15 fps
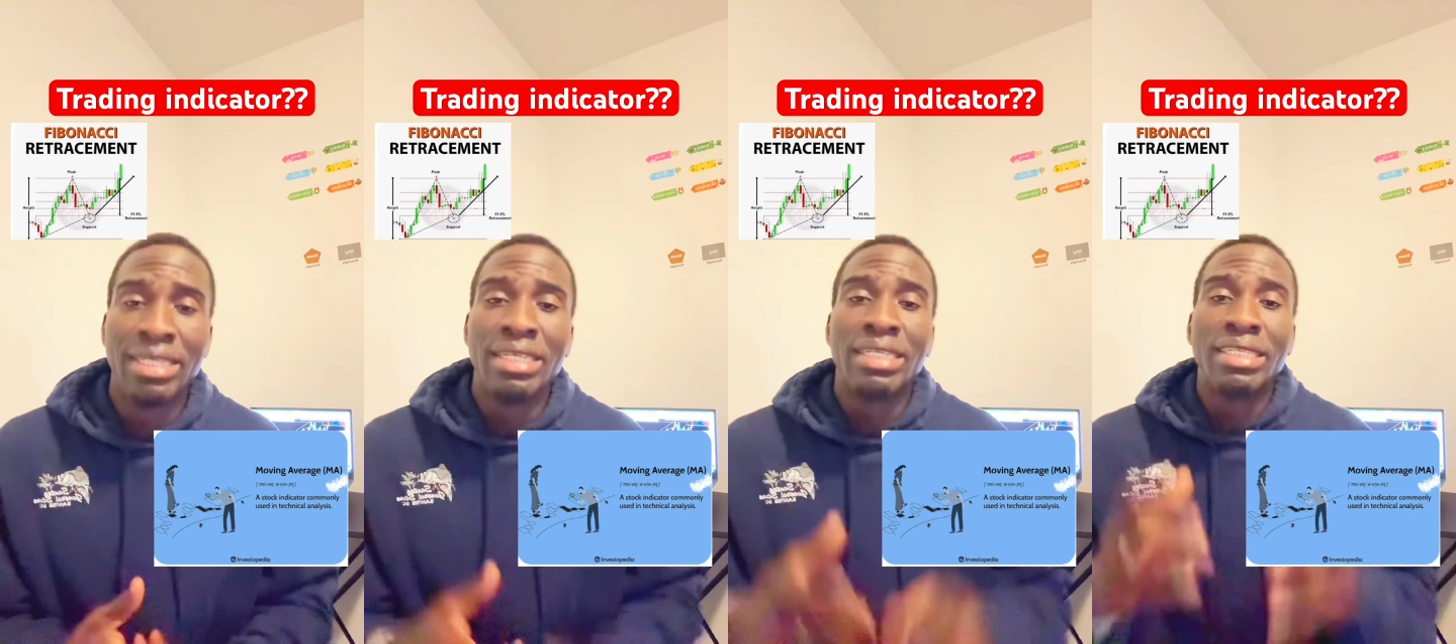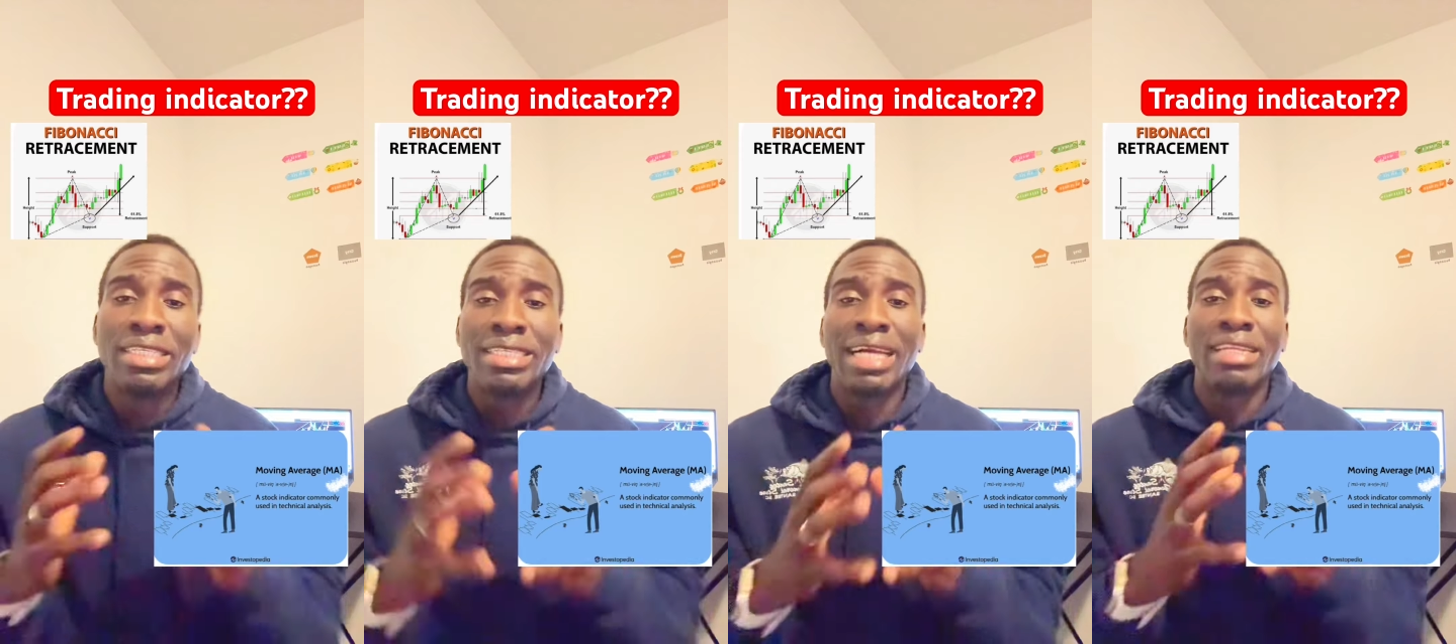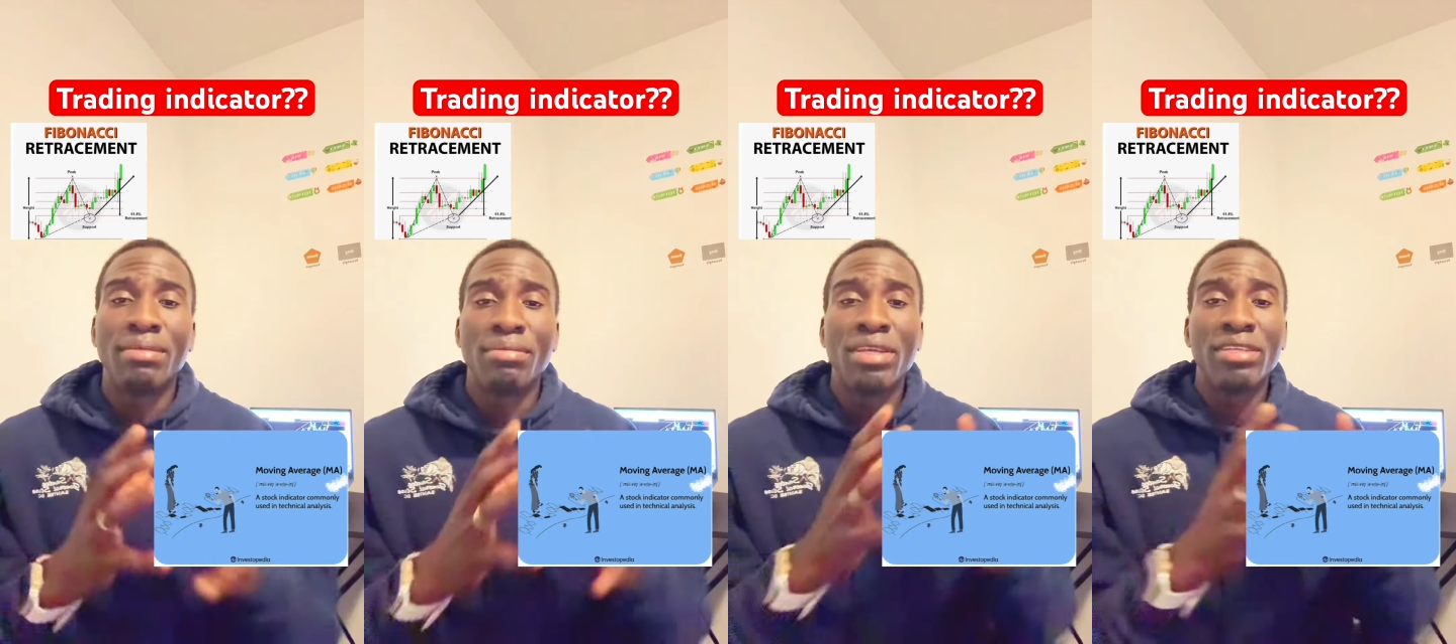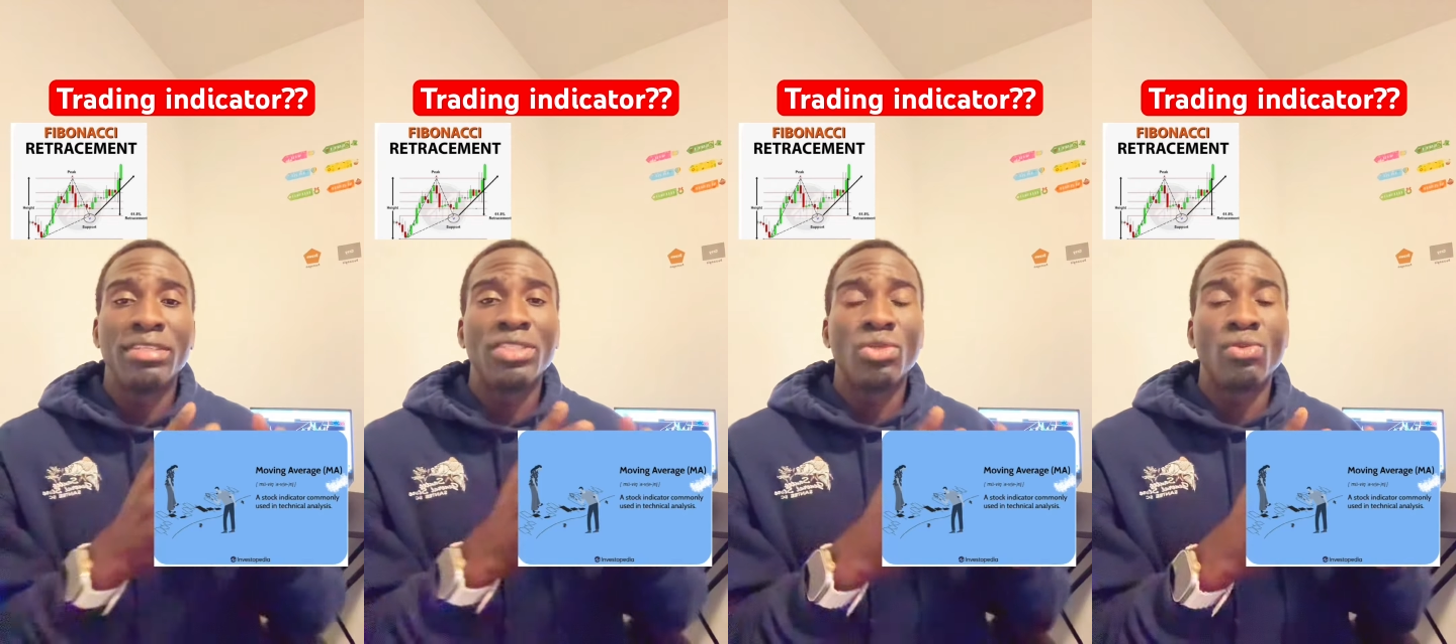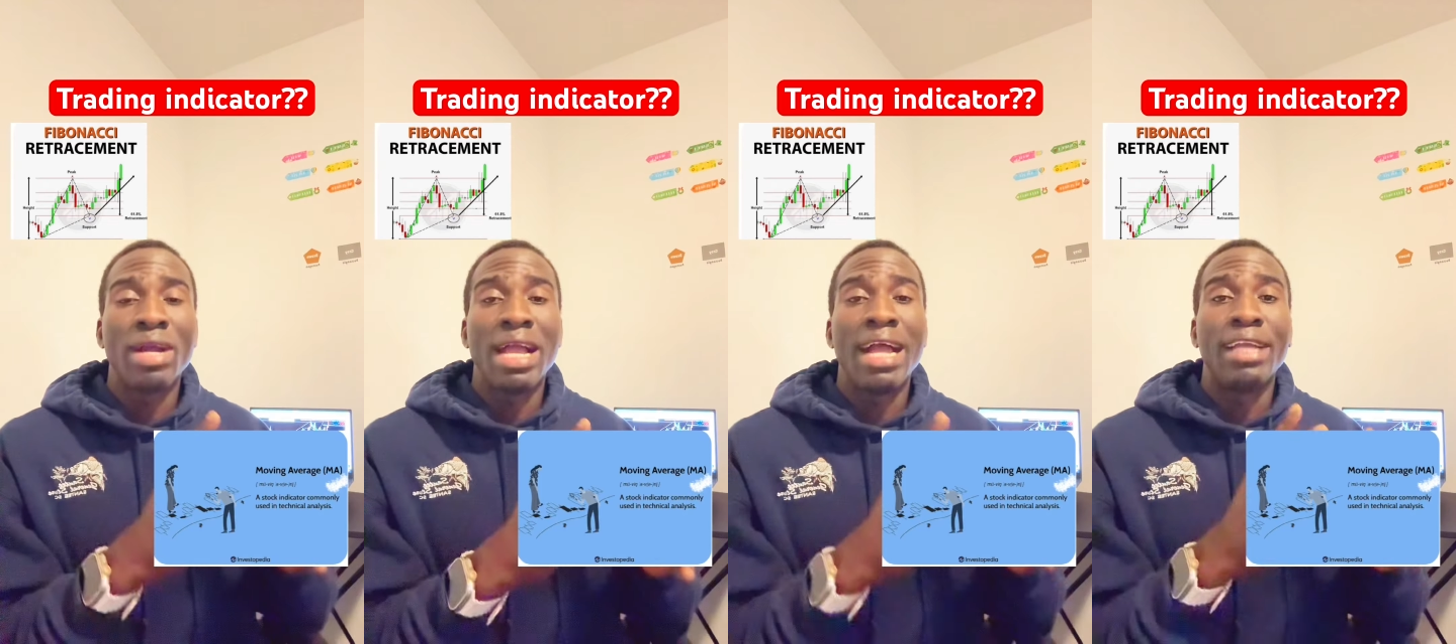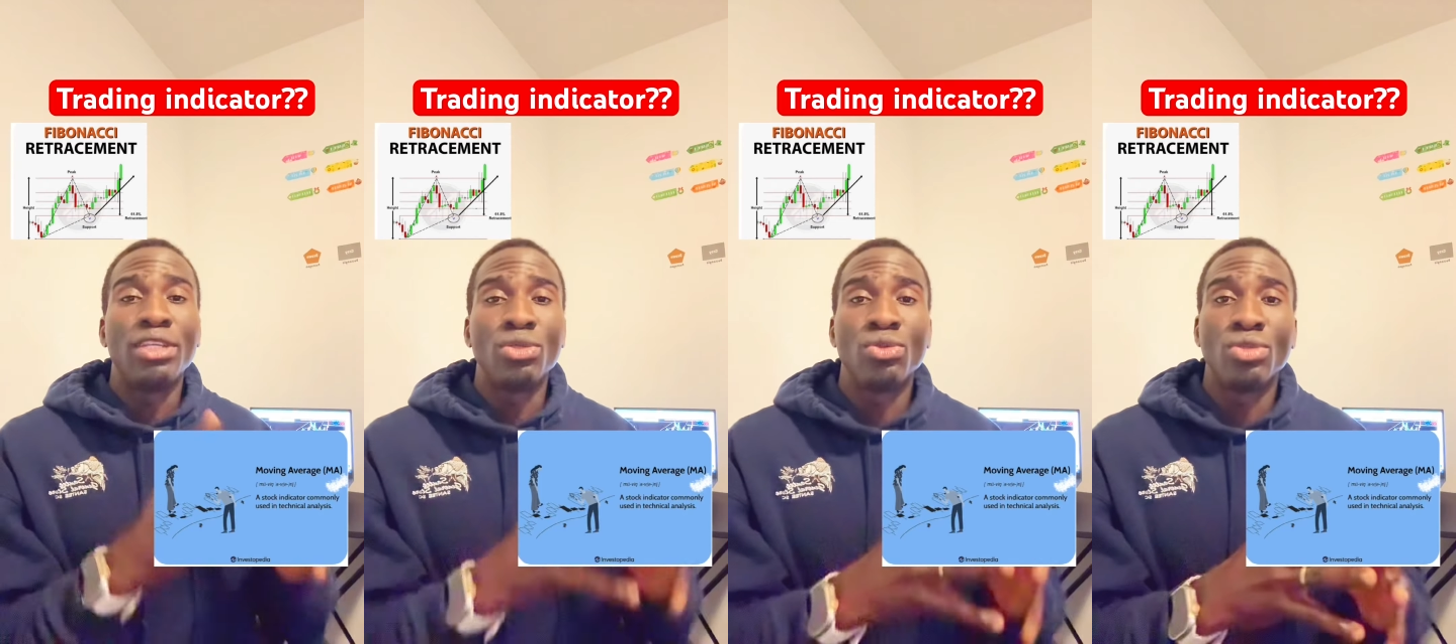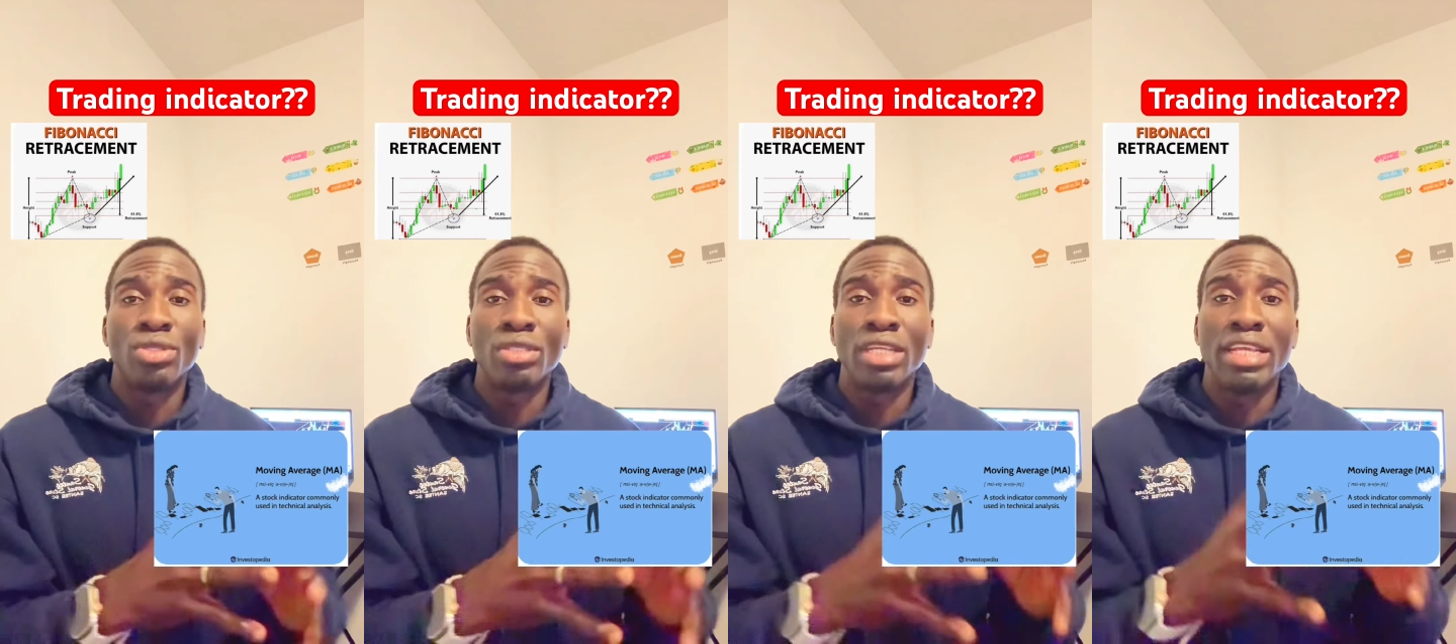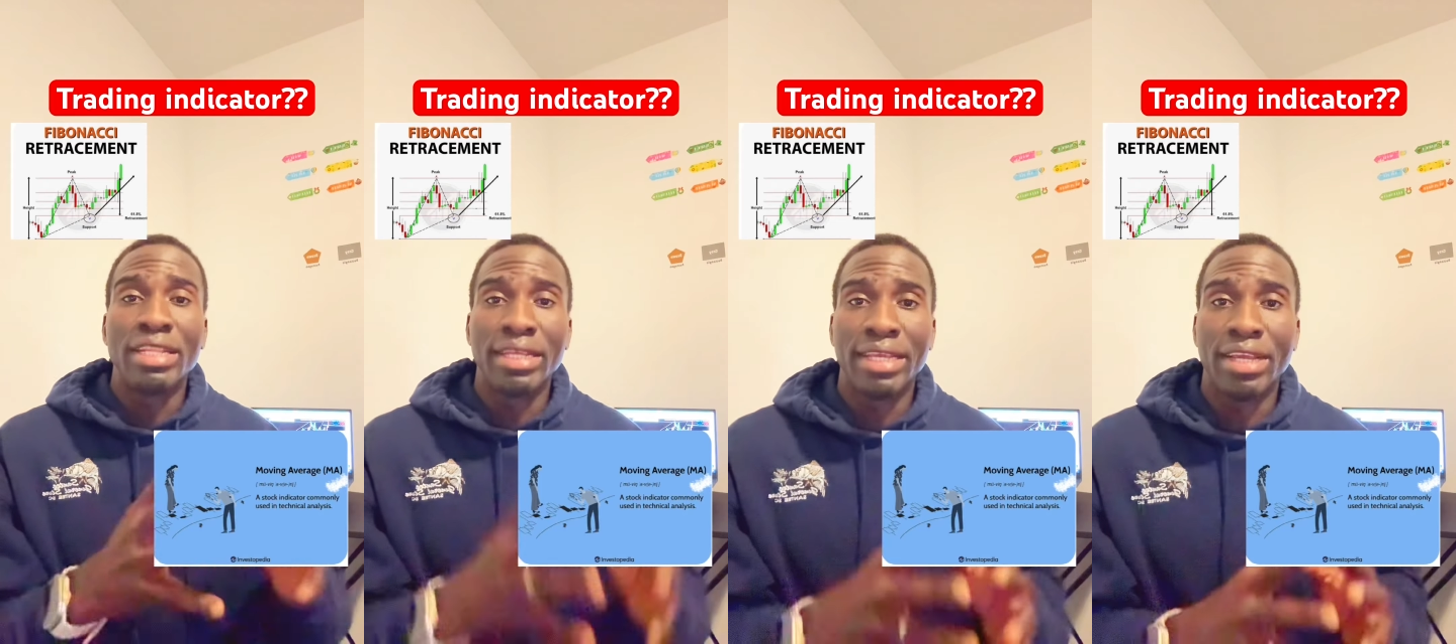These are the main reason why I use
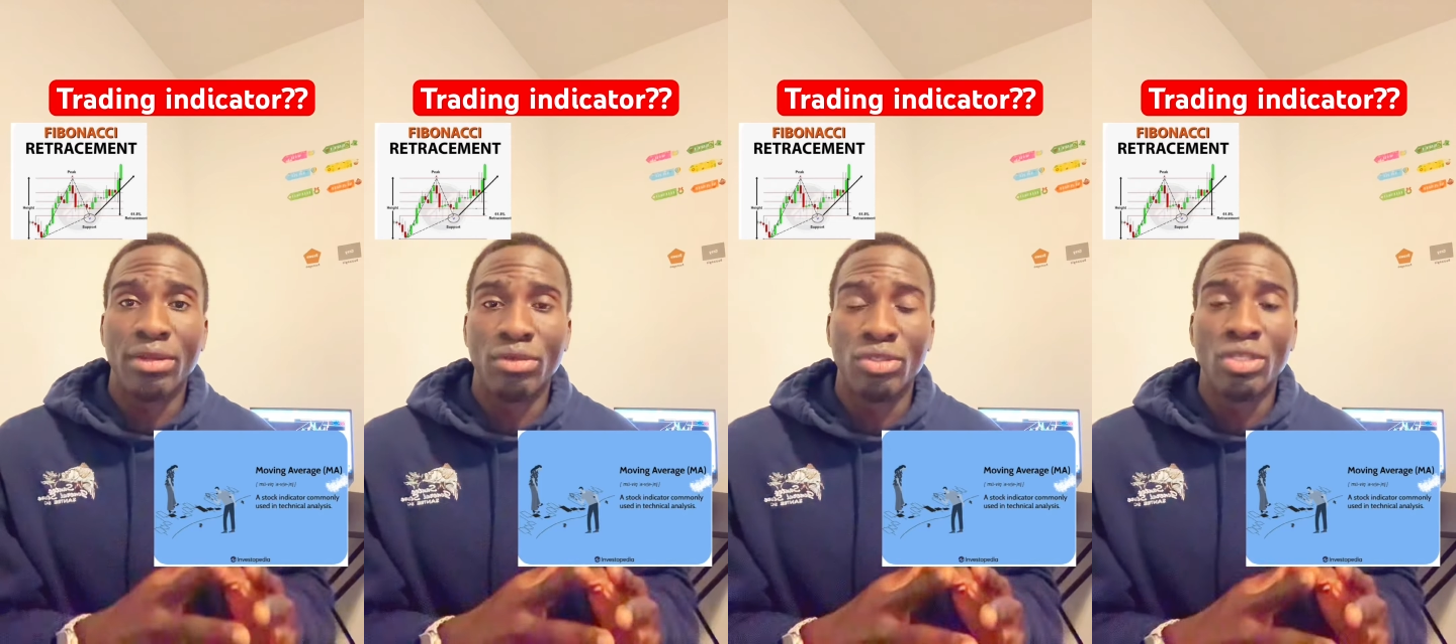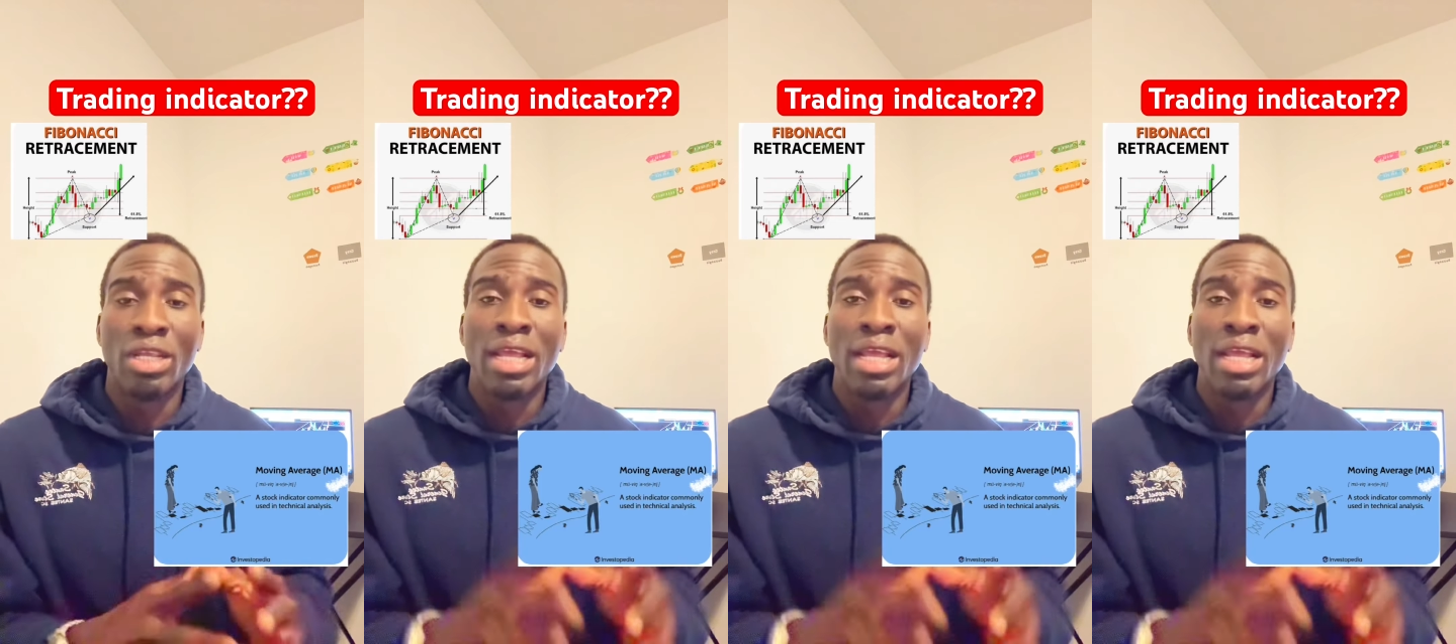indicators.